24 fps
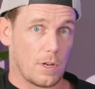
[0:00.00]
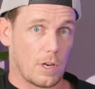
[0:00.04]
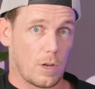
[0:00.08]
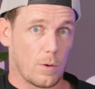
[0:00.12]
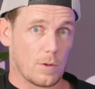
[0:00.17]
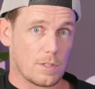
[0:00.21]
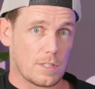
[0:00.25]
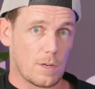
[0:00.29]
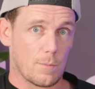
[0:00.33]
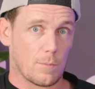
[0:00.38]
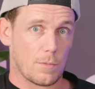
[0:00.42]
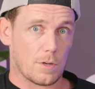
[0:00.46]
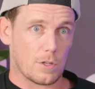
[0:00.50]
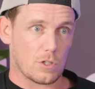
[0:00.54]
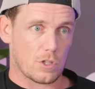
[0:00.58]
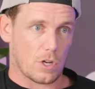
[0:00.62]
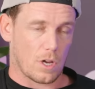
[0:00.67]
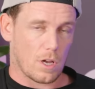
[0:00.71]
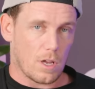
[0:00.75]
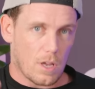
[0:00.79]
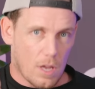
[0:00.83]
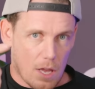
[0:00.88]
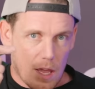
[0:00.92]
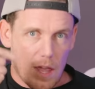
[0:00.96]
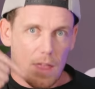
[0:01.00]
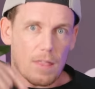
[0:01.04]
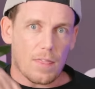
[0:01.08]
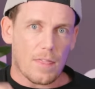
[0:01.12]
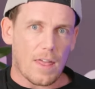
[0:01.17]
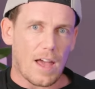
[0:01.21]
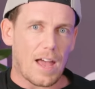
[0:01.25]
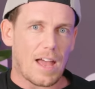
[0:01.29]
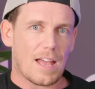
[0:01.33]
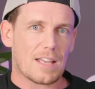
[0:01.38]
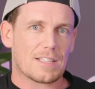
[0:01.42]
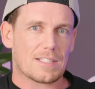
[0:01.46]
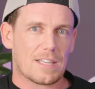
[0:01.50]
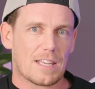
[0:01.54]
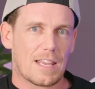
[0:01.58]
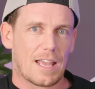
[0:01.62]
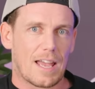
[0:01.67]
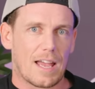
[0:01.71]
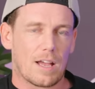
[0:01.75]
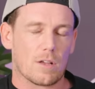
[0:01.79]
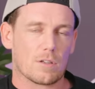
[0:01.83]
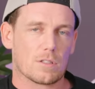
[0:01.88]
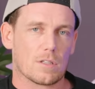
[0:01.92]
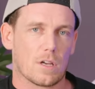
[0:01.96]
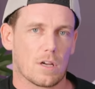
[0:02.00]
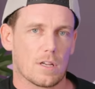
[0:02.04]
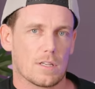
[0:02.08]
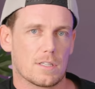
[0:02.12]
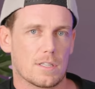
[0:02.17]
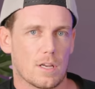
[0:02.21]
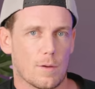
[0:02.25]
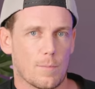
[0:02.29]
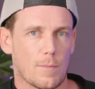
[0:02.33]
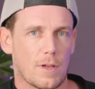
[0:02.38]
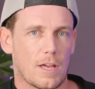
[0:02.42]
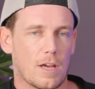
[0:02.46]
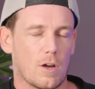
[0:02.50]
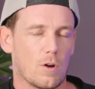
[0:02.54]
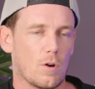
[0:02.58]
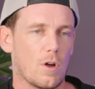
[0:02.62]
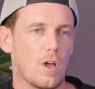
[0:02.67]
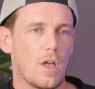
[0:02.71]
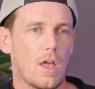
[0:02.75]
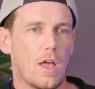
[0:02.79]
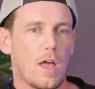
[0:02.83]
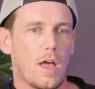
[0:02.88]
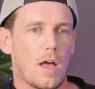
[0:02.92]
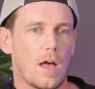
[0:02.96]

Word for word: at lower temperature. That has to get outside somehow.